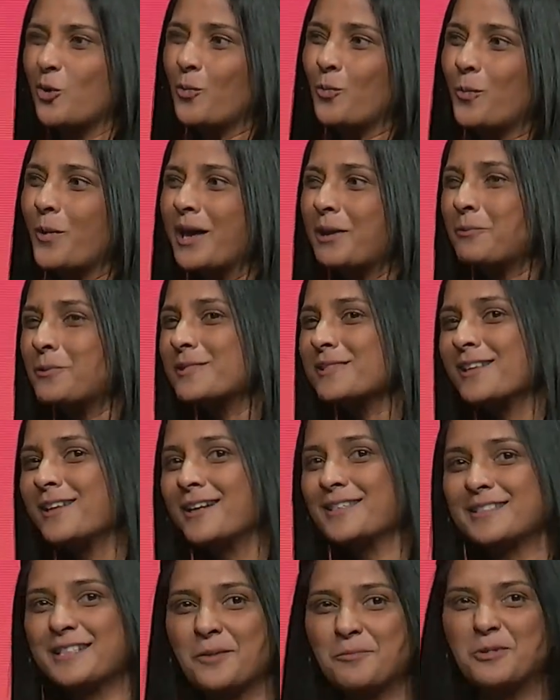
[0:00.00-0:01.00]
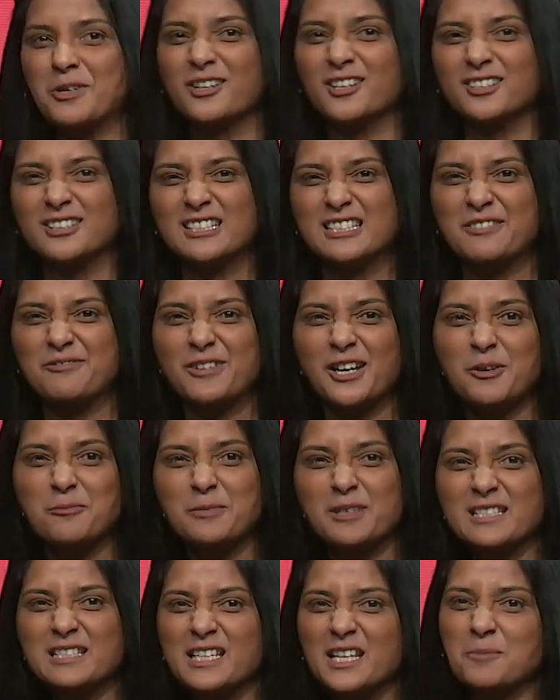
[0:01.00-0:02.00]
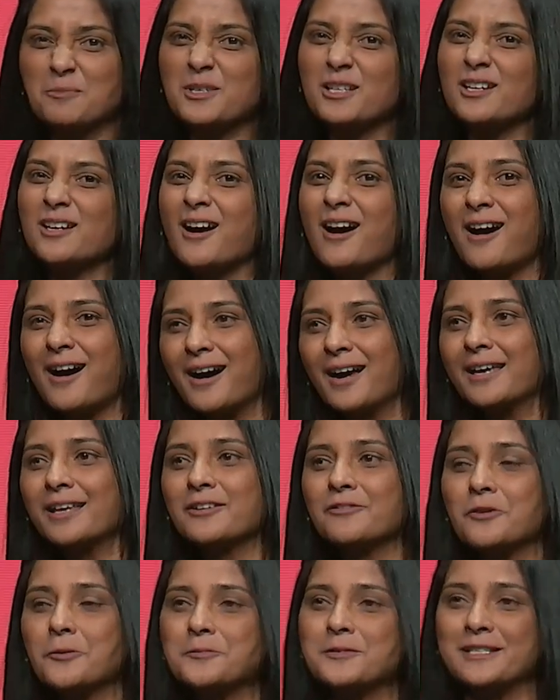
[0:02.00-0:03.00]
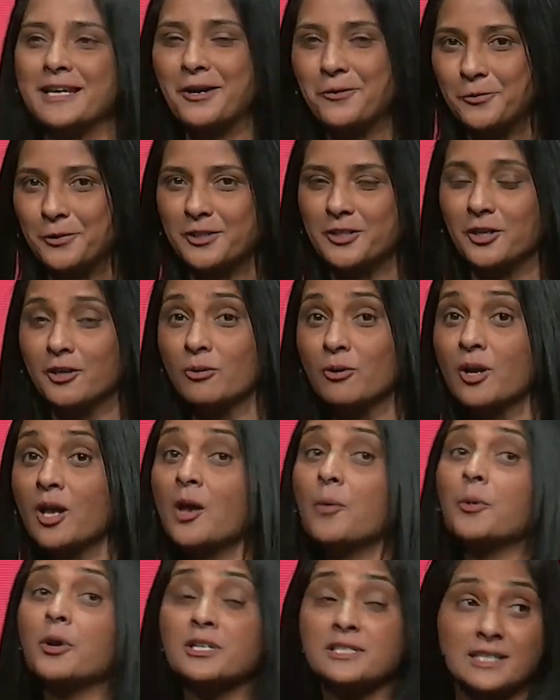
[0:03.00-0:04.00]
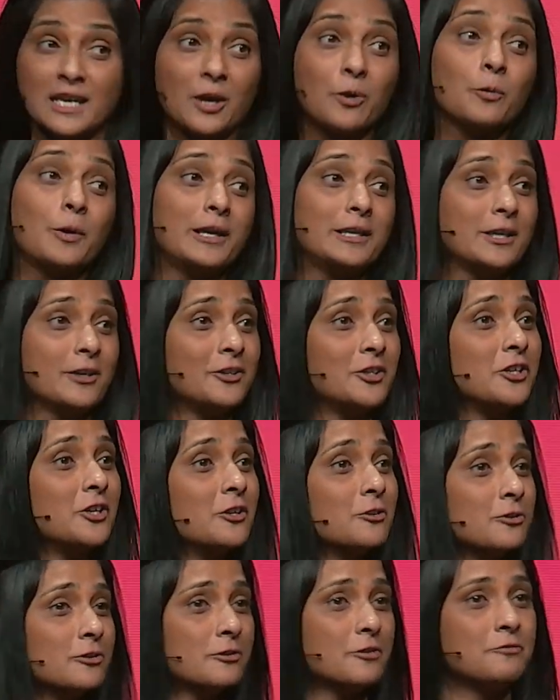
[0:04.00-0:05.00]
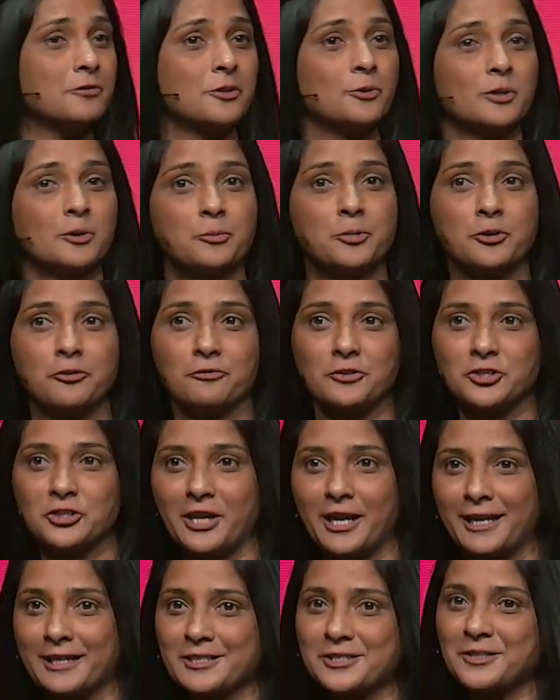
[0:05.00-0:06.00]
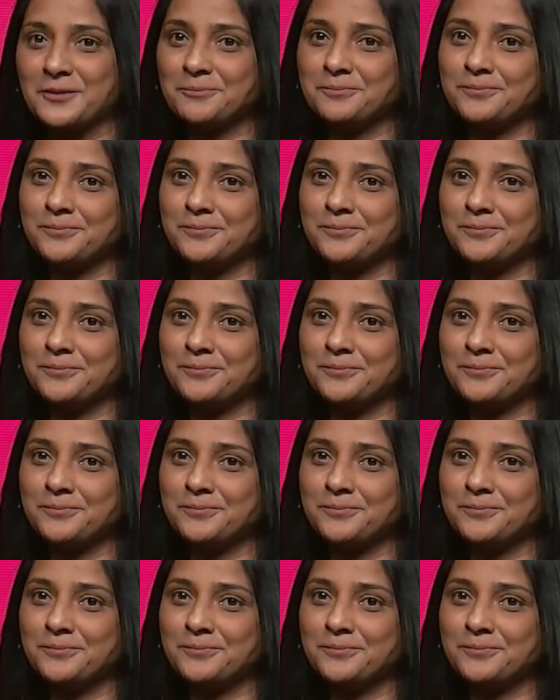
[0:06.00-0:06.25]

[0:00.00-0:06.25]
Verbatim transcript: when was the last time you heard a development team's kind of upset with you because they're waiting on you to review and approve a change?